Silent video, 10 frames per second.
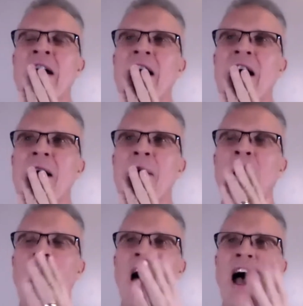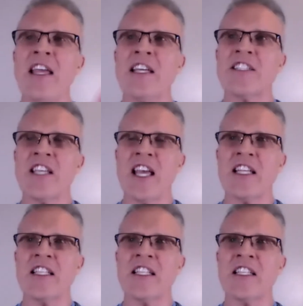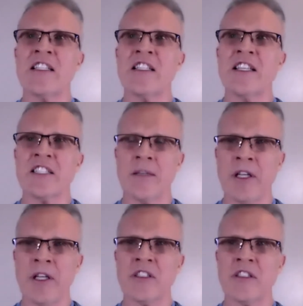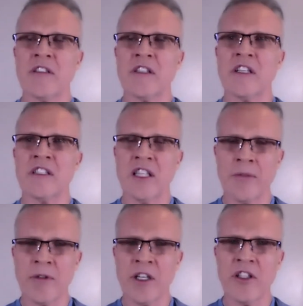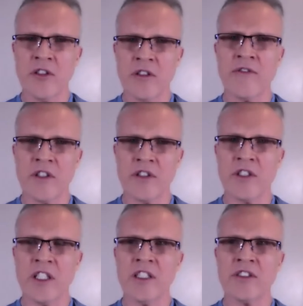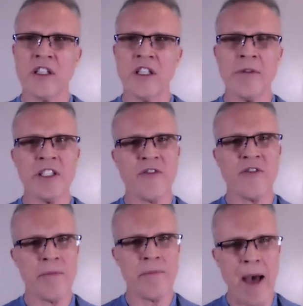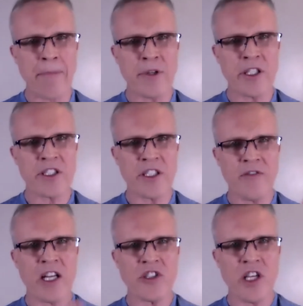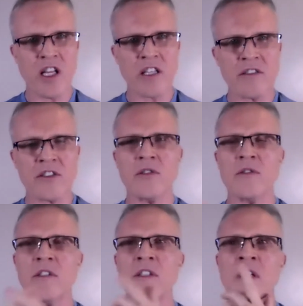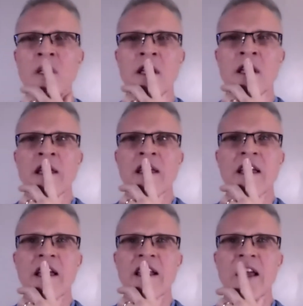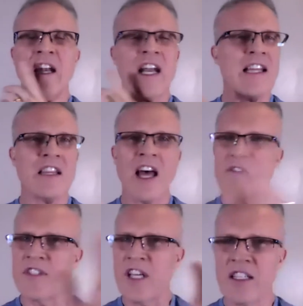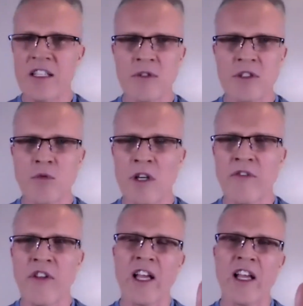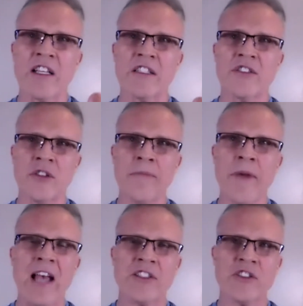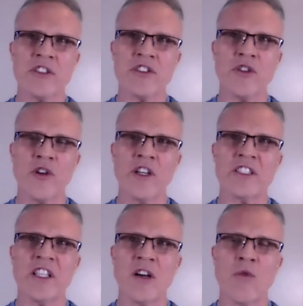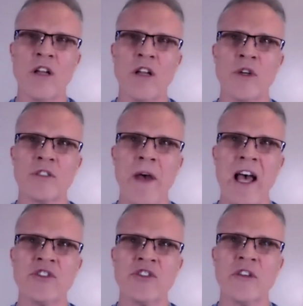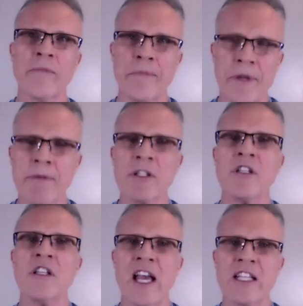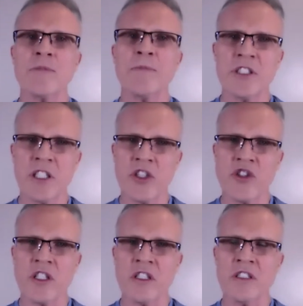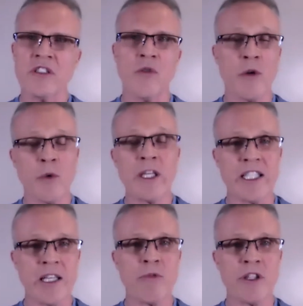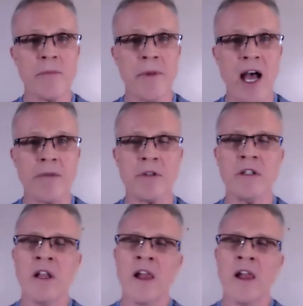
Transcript: Um, I attended, as I mentioned earlier, Liberty University. So Liberty is very Baptist evangelical school. And, and I loved it. It was wonderful. I got two master's degrees there. One was Master of Biblical Exposition. So we went deep with the Bible.